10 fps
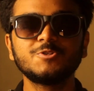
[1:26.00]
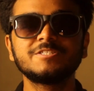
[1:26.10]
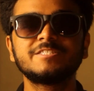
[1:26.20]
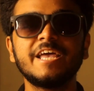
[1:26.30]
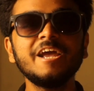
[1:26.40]

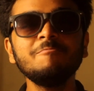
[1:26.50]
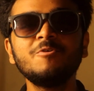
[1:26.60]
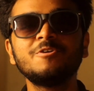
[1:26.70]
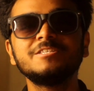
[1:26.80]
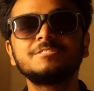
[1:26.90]
So the
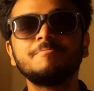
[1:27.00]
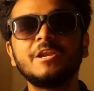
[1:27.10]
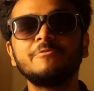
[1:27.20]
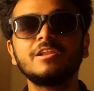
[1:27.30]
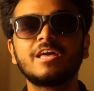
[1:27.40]
second mode is
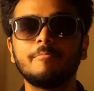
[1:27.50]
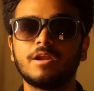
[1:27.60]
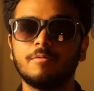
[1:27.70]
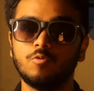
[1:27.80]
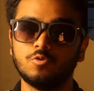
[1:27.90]
manual
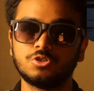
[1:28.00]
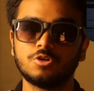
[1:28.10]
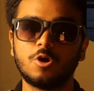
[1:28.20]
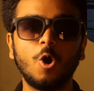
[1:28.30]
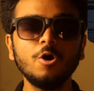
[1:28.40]
camera mode
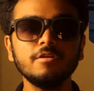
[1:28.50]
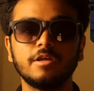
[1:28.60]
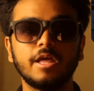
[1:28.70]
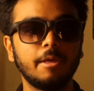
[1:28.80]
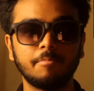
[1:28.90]

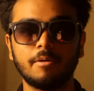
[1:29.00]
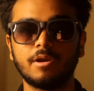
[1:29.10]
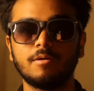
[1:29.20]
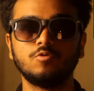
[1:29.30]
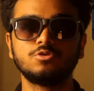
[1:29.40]
or M
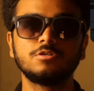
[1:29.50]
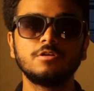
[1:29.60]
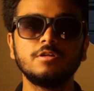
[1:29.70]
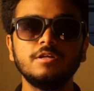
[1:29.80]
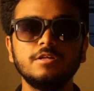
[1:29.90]
camera
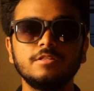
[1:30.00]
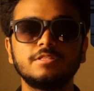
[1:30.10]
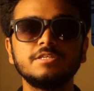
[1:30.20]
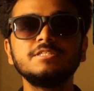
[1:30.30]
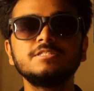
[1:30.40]

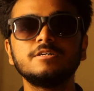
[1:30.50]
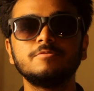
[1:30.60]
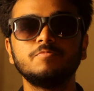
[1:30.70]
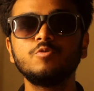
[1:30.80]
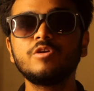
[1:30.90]
mode. This is
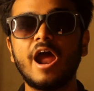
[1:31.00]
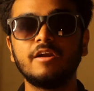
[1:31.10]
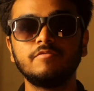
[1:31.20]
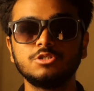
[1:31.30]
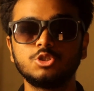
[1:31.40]
a more
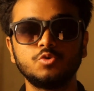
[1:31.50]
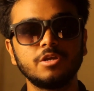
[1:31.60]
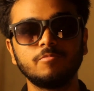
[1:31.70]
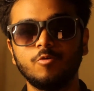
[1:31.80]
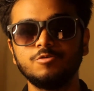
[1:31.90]
advanced
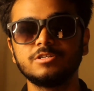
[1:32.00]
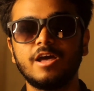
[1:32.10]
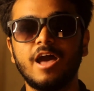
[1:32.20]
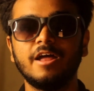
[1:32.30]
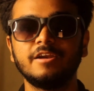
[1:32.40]
shooting mode
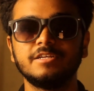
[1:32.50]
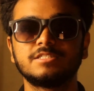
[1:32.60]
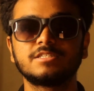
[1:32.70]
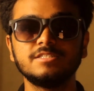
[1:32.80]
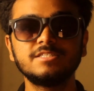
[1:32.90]

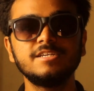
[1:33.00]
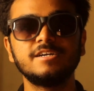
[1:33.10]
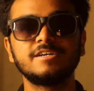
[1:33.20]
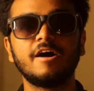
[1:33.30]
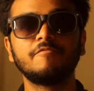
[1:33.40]
and is
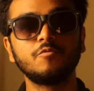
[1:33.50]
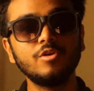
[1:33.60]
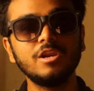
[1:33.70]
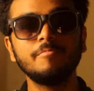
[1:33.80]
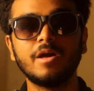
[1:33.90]
considered a
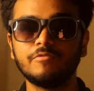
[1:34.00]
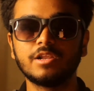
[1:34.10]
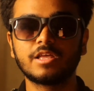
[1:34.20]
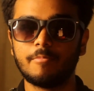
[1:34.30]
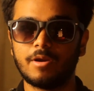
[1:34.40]
fully
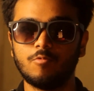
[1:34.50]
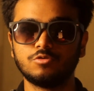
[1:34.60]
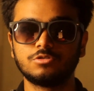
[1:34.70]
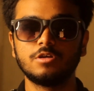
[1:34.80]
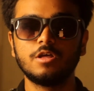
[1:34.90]
manual
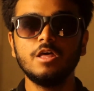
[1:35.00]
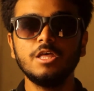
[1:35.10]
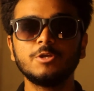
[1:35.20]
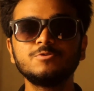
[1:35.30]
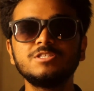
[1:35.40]
camera mode.
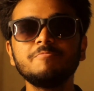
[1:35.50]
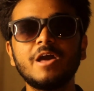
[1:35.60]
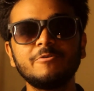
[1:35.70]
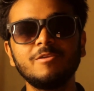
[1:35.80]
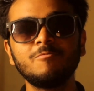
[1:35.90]

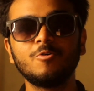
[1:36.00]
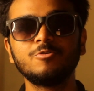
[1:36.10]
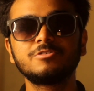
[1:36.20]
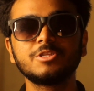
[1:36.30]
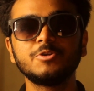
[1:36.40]
Using manual
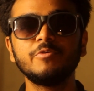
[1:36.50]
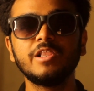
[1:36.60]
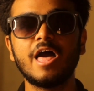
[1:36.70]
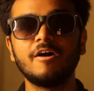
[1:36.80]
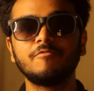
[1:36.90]
mode,
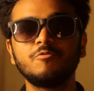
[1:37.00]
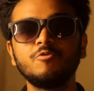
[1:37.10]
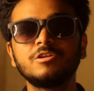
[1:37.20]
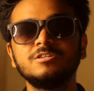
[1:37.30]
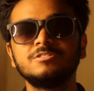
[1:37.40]
you will have
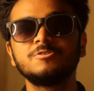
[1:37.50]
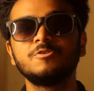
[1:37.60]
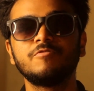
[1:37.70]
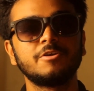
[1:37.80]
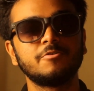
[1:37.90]
full
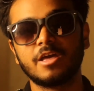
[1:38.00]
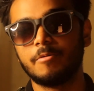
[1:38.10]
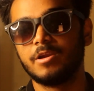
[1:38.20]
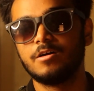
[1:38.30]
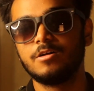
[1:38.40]
control over your
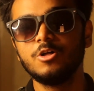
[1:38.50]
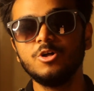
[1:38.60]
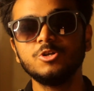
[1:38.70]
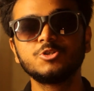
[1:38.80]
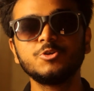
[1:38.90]
camera.
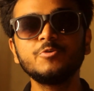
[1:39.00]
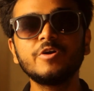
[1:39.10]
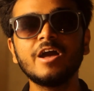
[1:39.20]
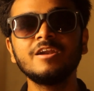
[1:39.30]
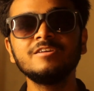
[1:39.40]
So
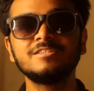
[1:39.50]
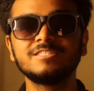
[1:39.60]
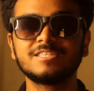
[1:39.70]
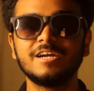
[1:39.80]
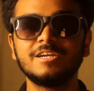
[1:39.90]
you
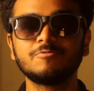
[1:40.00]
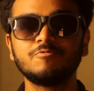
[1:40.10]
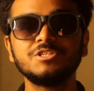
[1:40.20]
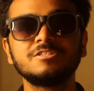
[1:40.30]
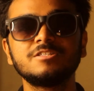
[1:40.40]
can decide
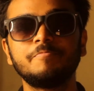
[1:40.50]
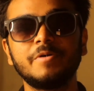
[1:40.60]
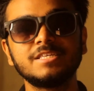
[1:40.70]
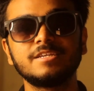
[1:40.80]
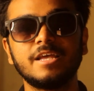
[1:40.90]
which are
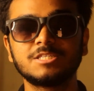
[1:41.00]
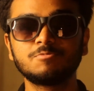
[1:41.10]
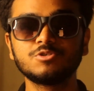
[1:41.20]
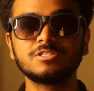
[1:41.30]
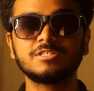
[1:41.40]
the best
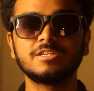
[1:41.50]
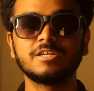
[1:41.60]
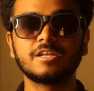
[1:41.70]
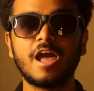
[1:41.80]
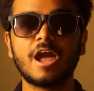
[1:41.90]
exposure
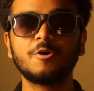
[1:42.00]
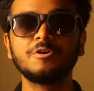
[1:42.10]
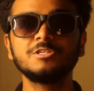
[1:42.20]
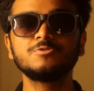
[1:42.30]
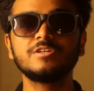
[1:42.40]
setting
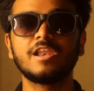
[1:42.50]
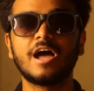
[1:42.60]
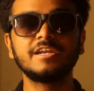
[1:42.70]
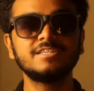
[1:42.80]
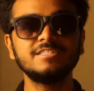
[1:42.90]
according to the
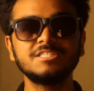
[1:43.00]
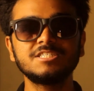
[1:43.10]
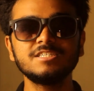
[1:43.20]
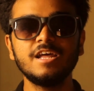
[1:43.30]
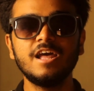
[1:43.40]
light
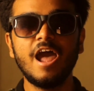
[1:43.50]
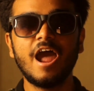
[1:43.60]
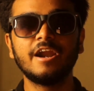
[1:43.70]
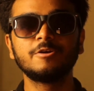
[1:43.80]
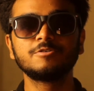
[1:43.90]
condition
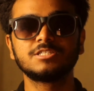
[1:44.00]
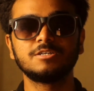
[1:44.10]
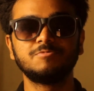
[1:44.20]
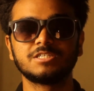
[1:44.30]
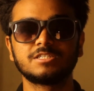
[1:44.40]
and your
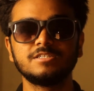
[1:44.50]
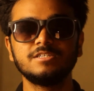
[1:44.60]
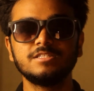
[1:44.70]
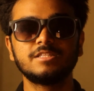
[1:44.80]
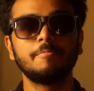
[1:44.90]

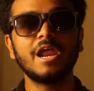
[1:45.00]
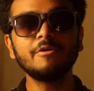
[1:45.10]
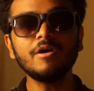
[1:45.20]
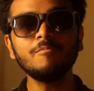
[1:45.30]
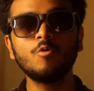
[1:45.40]
subject. The
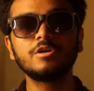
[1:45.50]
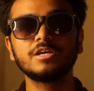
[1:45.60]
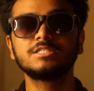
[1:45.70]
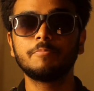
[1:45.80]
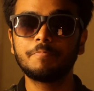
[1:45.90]
manual
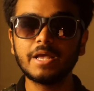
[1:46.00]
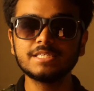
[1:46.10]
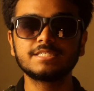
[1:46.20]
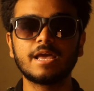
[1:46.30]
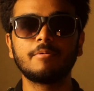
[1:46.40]
mode is the
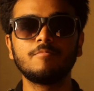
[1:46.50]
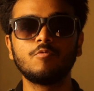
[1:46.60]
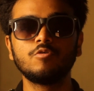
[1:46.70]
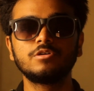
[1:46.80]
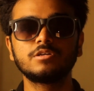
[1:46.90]
best
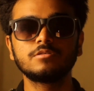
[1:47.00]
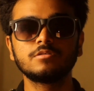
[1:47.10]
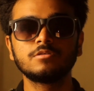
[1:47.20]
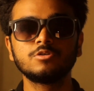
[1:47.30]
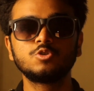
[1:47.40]
camera mode
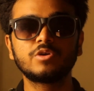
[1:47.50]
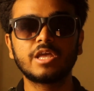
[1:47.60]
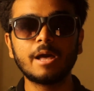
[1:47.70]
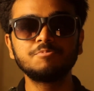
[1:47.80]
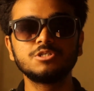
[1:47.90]

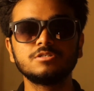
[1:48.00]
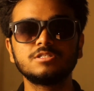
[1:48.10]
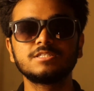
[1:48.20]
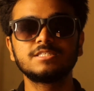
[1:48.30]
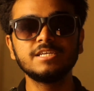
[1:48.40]
to
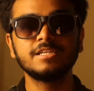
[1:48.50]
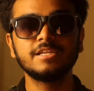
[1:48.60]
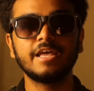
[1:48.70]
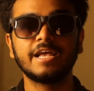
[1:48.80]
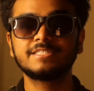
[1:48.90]
capture the
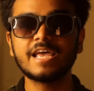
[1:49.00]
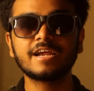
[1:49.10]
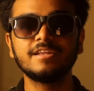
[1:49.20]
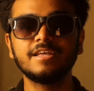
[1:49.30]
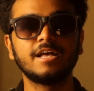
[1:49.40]
scene
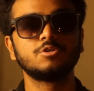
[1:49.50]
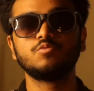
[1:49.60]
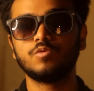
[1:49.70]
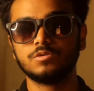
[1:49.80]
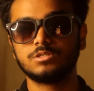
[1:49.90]
exactly
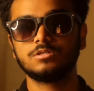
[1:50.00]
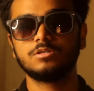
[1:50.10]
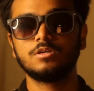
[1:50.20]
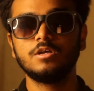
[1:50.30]
as you want.